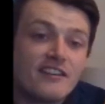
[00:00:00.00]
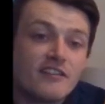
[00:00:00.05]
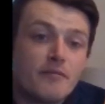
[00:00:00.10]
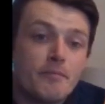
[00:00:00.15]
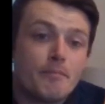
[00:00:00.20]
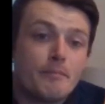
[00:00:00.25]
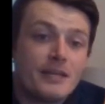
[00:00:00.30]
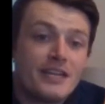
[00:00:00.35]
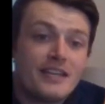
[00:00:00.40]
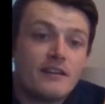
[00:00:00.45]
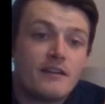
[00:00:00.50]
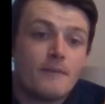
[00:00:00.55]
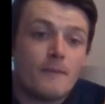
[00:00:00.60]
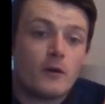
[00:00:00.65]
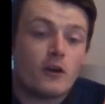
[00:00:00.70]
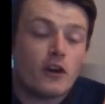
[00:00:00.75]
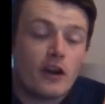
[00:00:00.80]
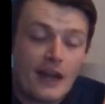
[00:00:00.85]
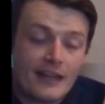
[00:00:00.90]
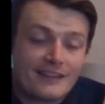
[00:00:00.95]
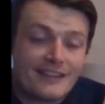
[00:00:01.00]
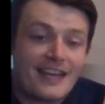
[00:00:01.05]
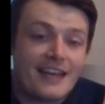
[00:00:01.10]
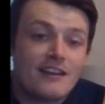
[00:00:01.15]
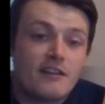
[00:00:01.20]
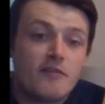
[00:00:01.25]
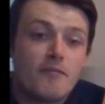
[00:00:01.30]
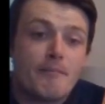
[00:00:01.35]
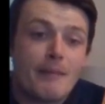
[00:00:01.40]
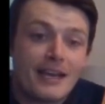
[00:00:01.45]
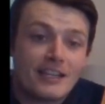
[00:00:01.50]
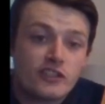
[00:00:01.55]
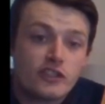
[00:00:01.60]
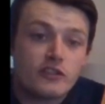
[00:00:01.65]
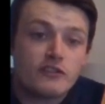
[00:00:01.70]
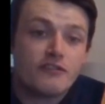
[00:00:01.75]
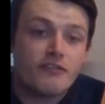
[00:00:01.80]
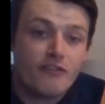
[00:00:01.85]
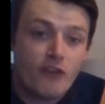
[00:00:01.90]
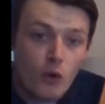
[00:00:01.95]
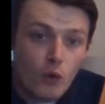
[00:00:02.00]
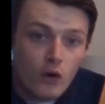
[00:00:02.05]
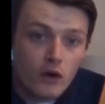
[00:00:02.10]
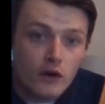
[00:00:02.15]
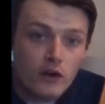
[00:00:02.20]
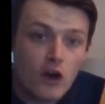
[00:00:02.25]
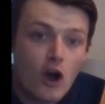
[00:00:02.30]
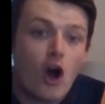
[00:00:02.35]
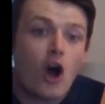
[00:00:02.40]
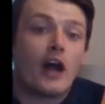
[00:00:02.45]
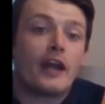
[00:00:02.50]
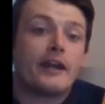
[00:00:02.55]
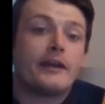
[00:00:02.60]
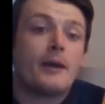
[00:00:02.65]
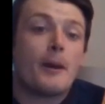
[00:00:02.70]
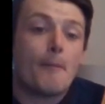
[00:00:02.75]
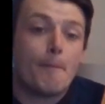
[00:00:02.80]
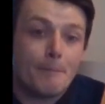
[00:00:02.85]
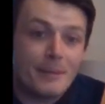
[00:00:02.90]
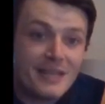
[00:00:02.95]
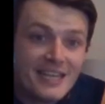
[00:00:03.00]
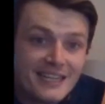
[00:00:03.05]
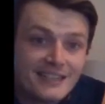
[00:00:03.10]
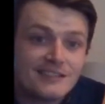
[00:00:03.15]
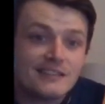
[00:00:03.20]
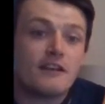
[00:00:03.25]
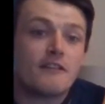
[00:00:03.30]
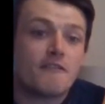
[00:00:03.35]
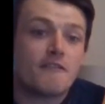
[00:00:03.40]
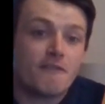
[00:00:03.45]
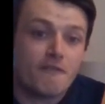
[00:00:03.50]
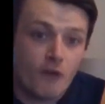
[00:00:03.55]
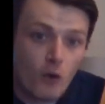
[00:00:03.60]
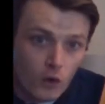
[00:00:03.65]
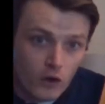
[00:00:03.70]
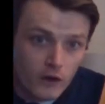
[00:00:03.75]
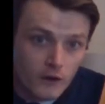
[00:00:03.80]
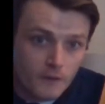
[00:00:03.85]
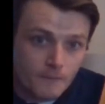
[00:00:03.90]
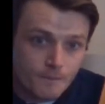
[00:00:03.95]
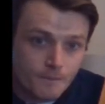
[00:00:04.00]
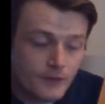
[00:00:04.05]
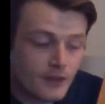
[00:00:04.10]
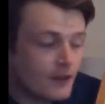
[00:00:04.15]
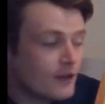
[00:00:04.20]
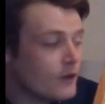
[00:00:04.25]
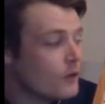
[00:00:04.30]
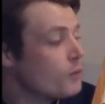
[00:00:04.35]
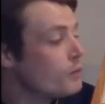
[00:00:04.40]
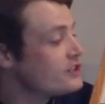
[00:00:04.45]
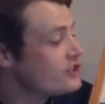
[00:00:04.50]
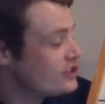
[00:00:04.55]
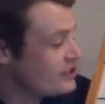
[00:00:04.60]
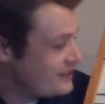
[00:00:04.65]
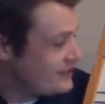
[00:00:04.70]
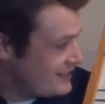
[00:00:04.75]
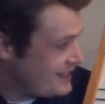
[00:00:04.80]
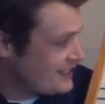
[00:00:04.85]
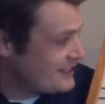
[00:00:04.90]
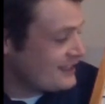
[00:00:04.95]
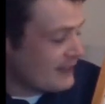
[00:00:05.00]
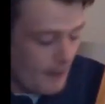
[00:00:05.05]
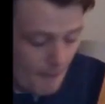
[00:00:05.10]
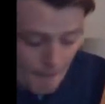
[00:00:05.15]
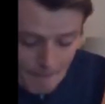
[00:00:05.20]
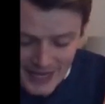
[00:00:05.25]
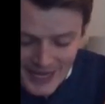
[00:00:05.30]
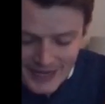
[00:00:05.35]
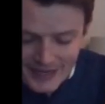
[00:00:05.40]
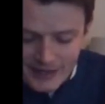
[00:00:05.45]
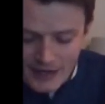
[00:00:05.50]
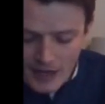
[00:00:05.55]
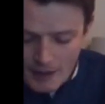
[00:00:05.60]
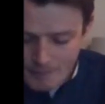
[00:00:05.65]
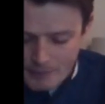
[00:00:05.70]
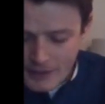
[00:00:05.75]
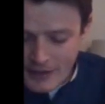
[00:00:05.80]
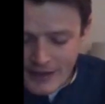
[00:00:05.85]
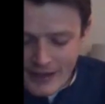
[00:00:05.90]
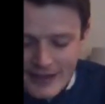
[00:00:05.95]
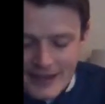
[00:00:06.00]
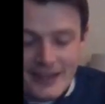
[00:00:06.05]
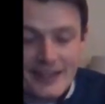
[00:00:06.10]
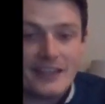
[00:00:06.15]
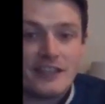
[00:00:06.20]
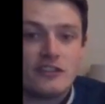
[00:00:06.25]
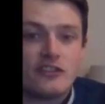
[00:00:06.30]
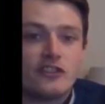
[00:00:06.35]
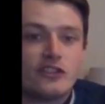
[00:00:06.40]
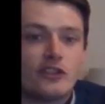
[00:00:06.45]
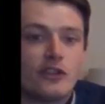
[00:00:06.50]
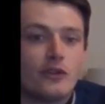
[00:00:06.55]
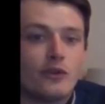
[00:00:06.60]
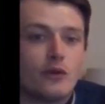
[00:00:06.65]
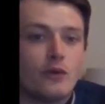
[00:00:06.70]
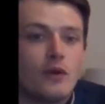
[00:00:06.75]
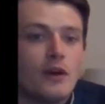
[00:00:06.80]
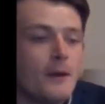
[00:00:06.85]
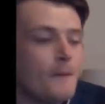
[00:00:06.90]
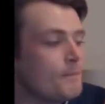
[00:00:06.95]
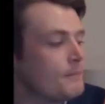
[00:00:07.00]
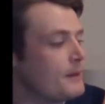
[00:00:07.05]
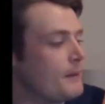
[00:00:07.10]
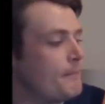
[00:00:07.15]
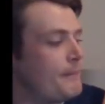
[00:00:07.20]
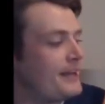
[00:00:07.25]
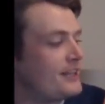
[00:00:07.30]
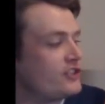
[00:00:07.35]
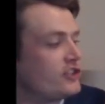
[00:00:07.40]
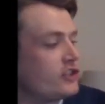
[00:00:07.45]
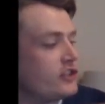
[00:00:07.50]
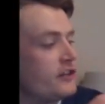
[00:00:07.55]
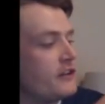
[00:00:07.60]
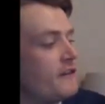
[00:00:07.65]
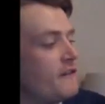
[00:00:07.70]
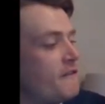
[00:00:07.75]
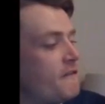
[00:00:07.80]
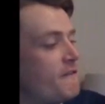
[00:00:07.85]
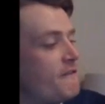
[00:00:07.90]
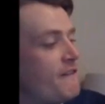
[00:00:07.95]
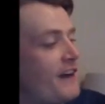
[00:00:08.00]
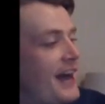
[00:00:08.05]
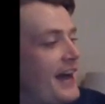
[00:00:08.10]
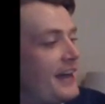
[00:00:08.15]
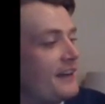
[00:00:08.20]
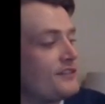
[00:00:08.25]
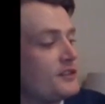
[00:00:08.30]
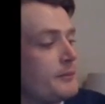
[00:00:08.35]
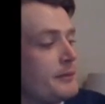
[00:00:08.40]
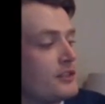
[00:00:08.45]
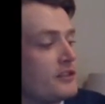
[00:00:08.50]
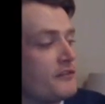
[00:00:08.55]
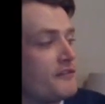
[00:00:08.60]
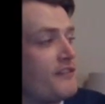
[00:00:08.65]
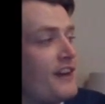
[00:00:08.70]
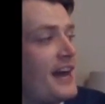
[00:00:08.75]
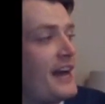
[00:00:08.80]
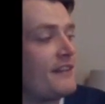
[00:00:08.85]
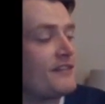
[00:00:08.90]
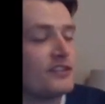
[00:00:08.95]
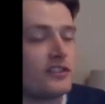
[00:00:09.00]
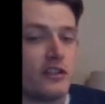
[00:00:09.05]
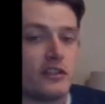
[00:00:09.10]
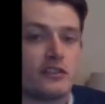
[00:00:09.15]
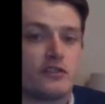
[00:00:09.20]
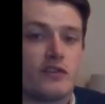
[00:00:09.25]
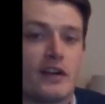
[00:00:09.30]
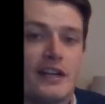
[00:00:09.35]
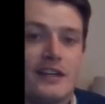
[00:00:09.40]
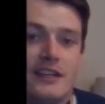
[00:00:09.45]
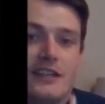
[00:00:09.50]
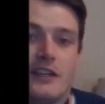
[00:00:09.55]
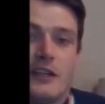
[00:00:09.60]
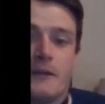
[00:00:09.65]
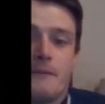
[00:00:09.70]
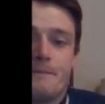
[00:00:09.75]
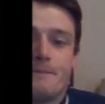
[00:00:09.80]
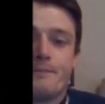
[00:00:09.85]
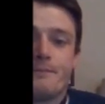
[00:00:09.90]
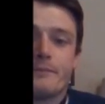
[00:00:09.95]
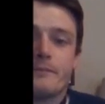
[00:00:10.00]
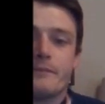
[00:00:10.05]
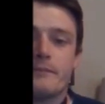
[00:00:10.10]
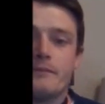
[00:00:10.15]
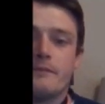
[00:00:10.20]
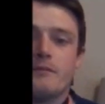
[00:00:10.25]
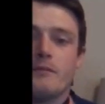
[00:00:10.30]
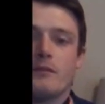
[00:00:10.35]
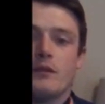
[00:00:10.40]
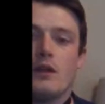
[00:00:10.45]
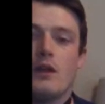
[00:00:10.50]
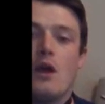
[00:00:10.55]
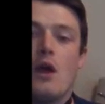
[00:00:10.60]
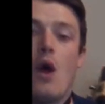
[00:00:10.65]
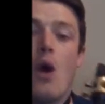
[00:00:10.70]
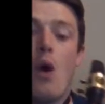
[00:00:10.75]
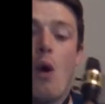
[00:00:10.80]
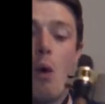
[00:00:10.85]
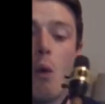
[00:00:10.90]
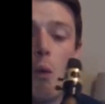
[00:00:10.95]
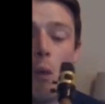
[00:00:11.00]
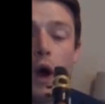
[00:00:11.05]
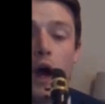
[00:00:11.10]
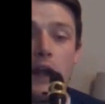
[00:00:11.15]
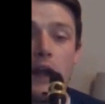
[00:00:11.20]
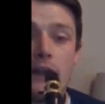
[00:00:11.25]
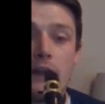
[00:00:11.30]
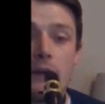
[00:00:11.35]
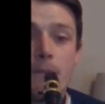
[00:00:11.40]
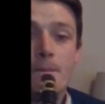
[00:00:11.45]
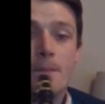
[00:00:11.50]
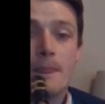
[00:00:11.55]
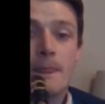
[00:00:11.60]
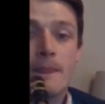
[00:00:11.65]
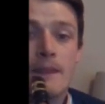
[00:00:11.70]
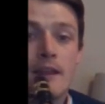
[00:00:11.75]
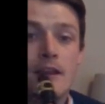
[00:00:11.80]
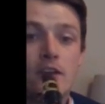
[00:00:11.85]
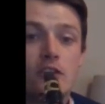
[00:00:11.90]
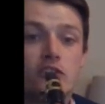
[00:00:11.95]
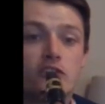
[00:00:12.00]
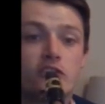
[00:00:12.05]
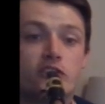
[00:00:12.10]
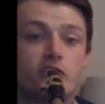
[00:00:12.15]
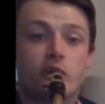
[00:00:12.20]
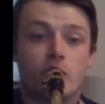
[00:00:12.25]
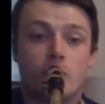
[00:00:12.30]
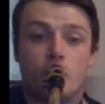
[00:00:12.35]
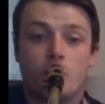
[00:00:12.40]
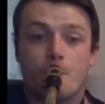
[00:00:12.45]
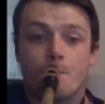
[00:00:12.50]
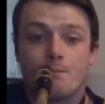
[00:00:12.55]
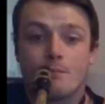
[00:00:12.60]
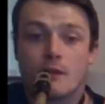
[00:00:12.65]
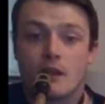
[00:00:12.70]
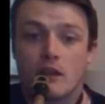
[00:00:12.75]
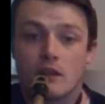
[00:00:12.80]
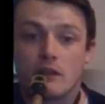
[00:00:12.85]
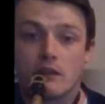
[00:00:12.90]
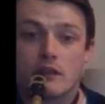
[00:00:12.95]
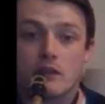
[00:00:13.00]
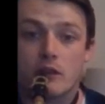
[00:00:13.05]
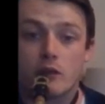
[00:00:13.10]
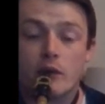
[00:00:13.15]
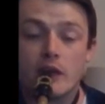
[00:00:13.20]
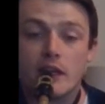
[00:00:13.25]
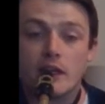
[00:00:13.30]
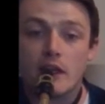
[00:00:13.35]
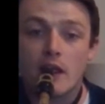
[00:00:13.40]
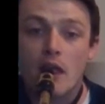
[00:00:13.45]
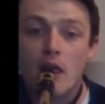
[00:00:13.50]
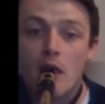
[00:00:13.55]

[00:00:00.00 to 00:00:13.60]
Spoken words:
of measure 4 on beat 4, which is this pickup into measure 5. So measure 5 starts right here. 1, 2, 3.